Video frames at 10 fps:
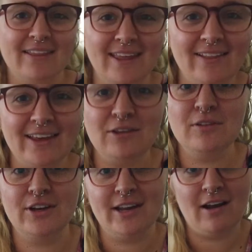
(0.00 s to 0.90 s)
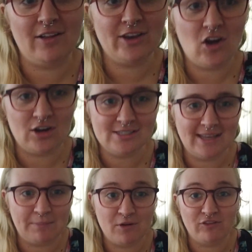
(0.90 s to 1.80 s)
They let you look at all the cars
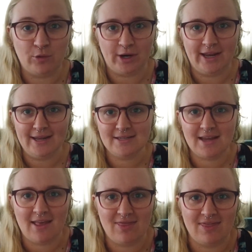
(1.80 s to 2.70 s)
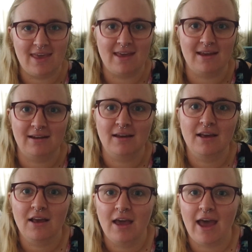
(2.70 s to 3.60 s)
like beforehand, and then
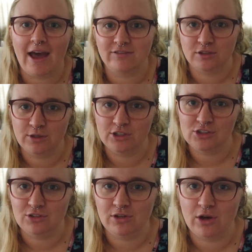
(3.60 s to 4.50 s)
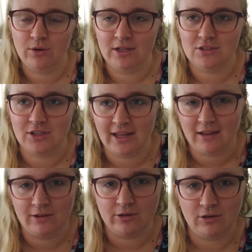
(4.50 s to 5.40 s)
afterwards you go into like a
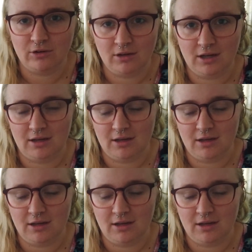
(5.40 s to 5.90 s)
little